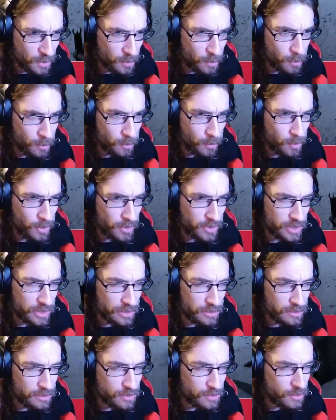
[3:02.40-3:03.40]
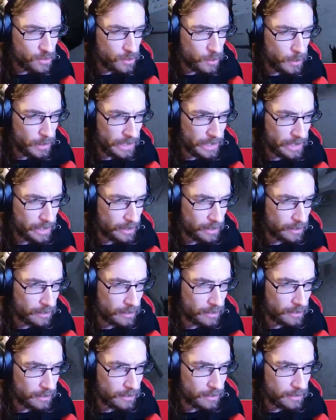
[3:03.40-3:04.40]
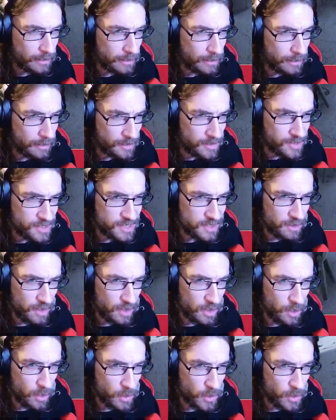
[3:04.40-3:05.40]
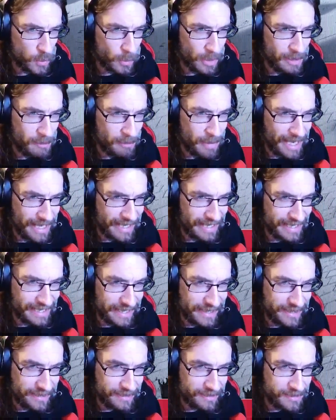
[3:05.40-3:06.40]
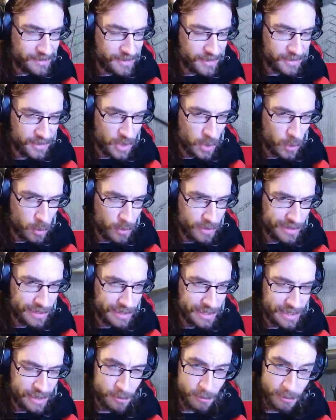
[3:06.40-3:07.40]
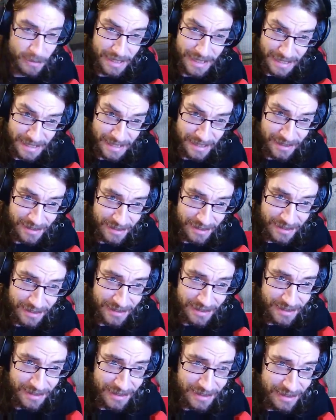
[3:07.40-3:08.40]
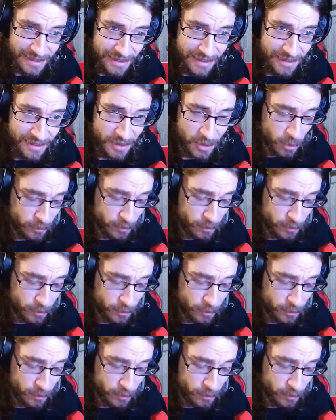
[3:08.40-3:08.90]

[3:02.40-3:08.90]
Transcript: know what they're doing. They're still all the way back here. They're nowhere near me. They're